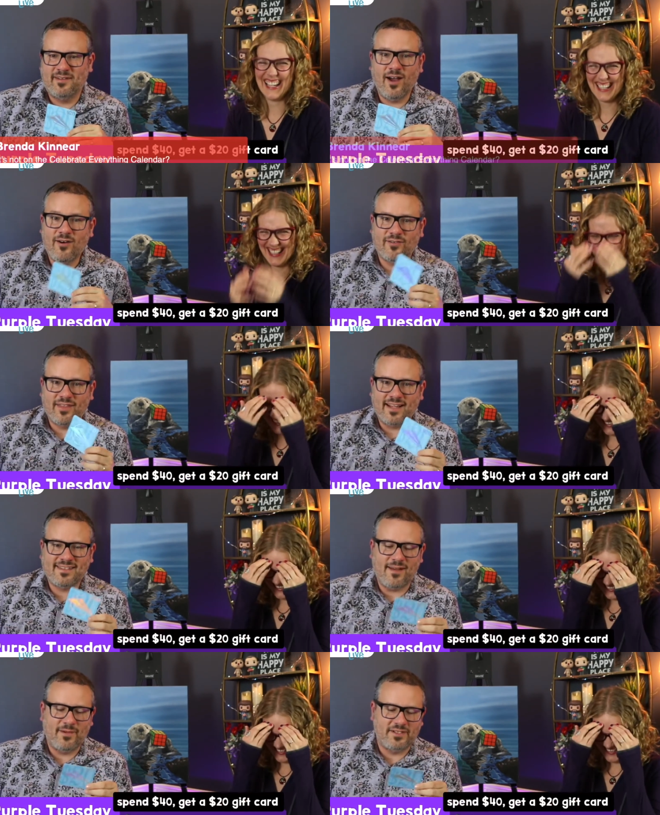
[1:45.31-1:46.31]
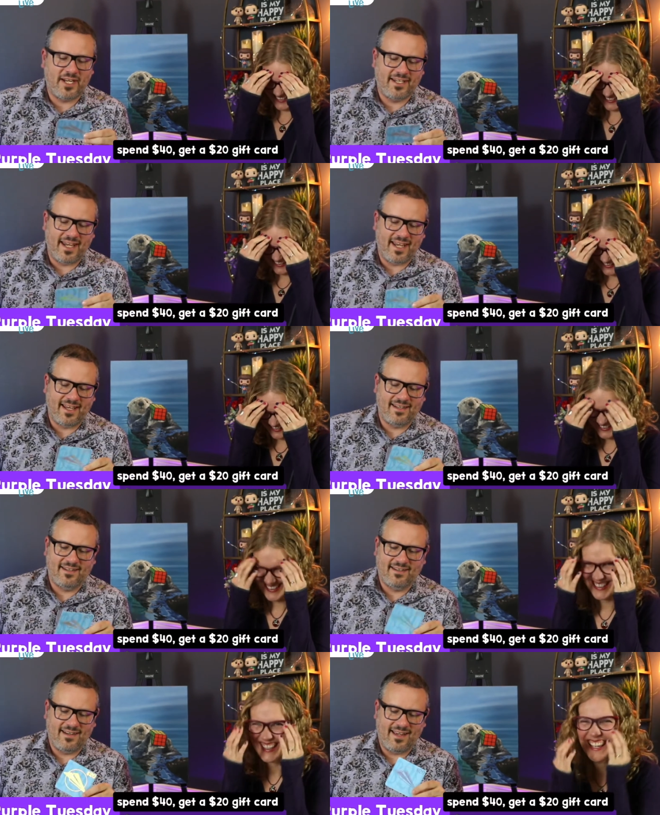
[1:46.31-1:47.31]
Speaker 1: No, that's how much I can
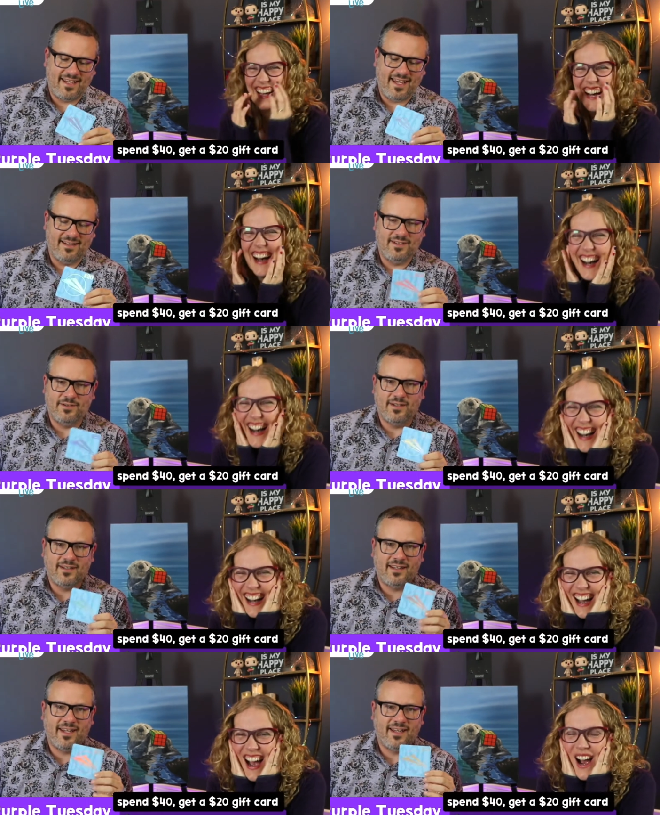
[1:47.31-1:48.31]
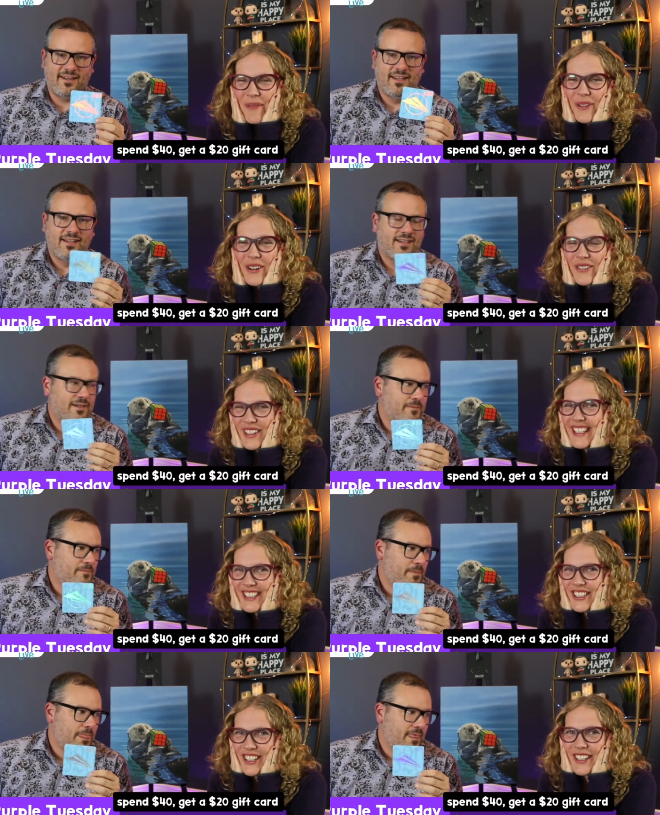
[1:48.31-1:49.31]
I can't do it. I can't.
Speaker 2: But we really
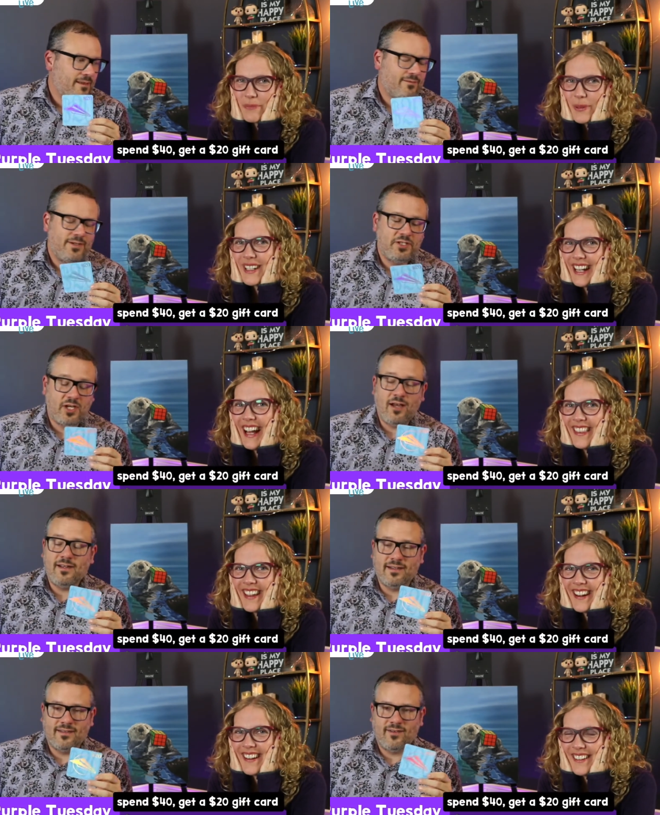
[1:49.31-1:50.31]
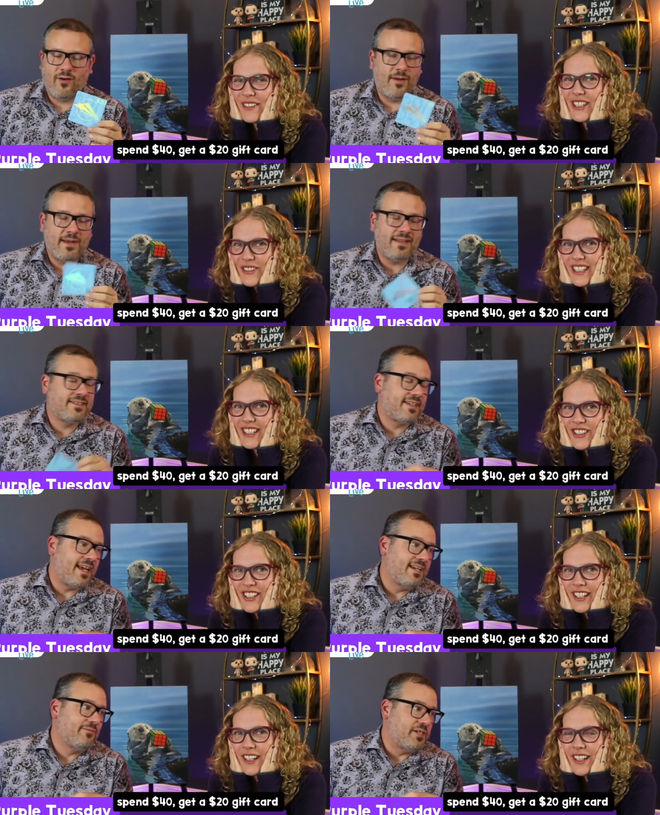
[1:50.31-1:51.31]
should put we it should. on there. Oh, we I'm really not
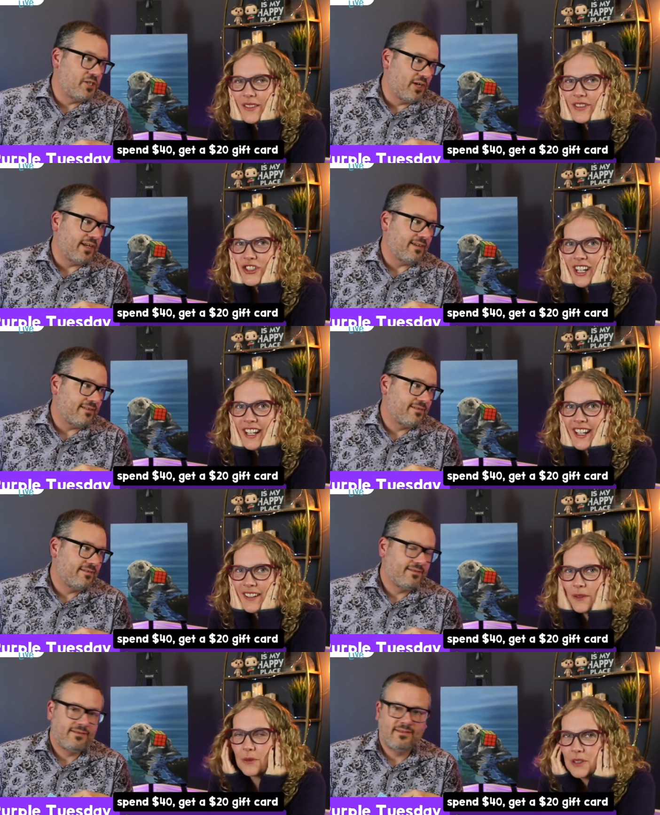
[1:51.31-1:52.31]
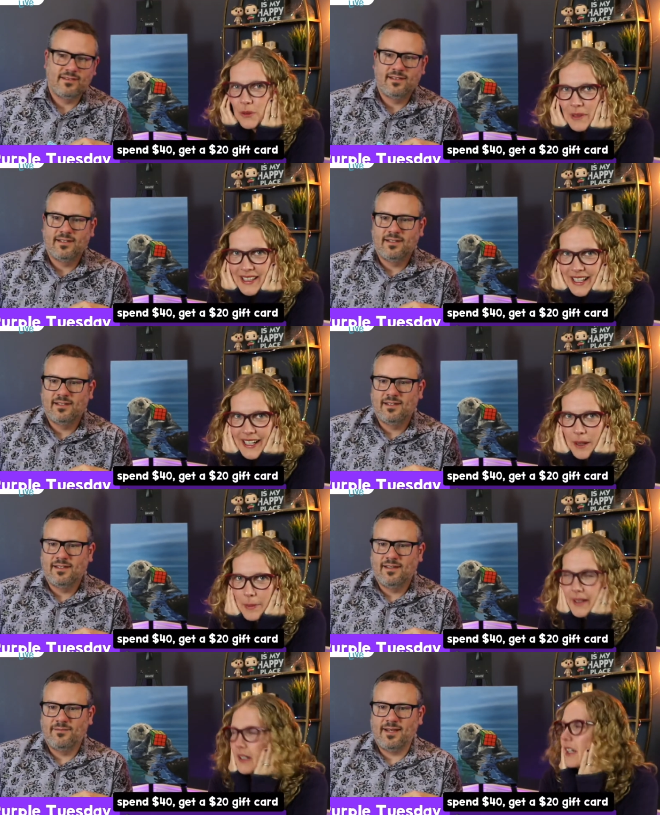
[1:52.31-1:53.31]
saying should. we shouldn't. Jenna, will you make that
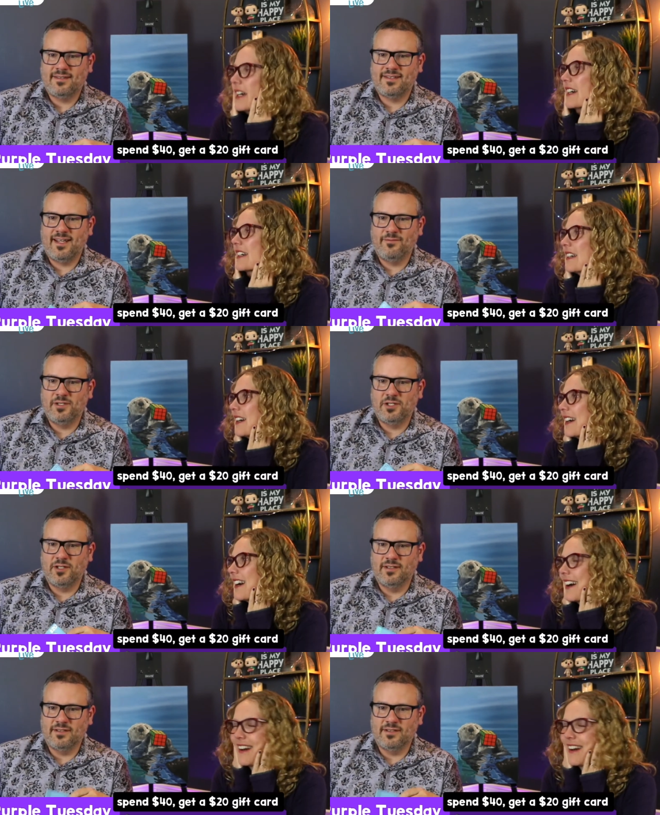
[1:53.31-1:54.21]
happen?
Speaker 1: not saying we shouldn't.